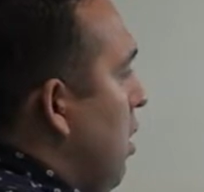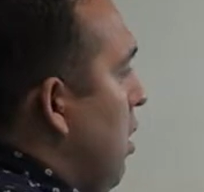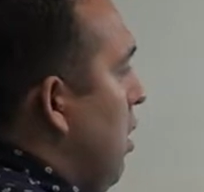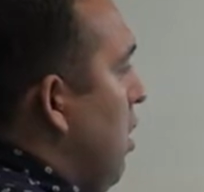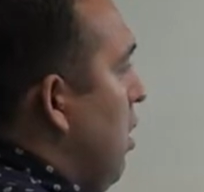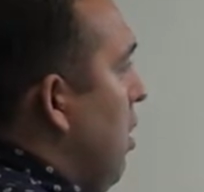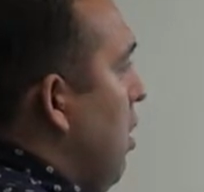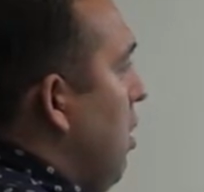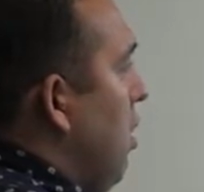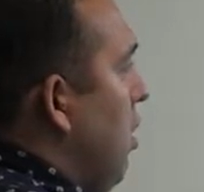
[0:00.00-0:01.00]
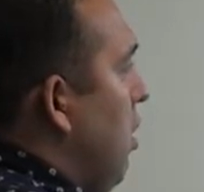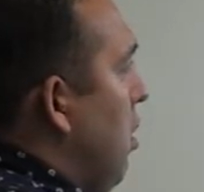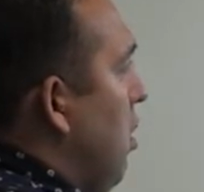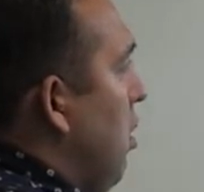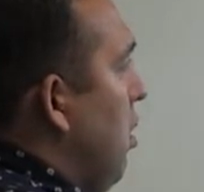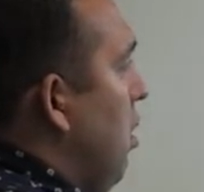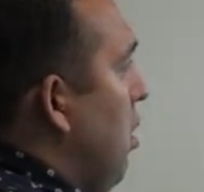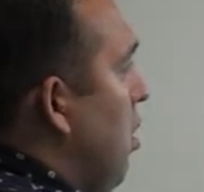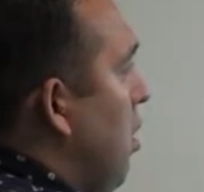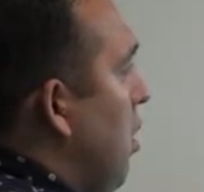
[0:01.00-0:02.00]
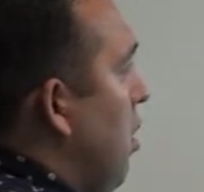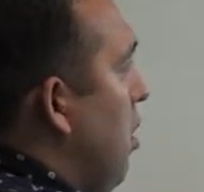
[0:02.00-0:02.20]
No words are spoken by the person on screen.